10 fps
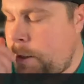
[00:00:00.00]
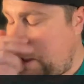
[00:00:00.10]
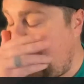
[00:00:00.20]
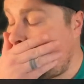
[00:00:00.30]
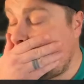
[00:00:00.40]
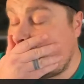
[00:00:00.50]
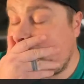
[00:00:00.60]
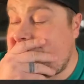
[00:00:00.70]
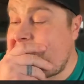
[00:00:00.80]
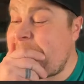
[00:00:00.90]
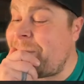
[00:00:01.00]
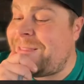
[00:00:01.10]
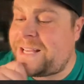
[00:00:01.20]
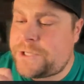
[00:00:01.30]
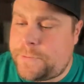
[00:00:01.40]
Yeah, I mean,
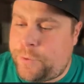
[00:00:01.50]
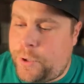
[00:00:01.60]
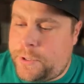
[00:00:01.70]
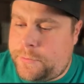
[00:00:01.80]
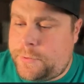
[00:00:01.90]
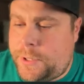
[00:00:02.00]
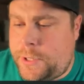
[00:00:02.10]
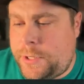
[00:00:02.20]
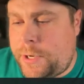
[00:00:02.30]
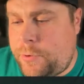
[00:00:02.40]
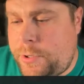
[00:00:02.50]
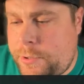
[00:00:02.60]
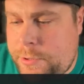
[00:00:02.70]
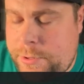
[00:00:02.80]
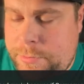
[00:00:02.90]
that's a good point. And then that would
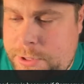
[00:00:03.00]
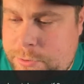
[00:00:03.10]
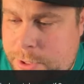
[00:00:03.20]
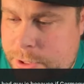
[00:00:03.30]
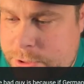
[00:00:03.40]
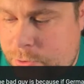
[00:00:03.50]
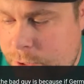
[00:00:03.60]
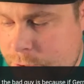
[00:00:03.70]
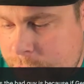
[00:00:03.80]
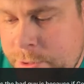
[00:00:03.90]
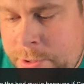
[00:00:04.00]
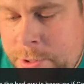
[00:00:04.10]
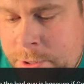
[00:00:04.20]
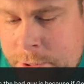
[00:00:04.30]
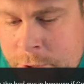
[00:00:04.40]
lead me to my next question.
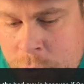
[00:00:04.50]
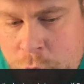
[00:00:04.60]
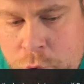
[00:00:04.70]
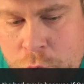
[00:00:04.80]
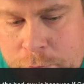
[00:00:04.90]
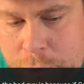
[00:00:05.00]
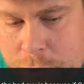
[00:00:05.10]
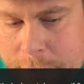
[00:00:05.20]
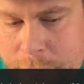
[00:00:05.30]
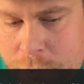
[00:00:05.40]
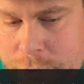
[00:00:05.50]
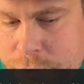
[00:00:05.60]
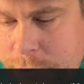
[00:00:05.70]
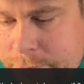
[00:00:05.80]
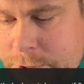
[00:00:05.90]
Who blew up Nord
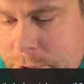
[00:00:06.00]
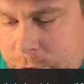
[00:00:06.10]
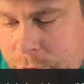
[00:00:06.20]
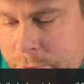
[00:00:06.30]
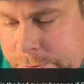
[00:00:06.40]
Stream 2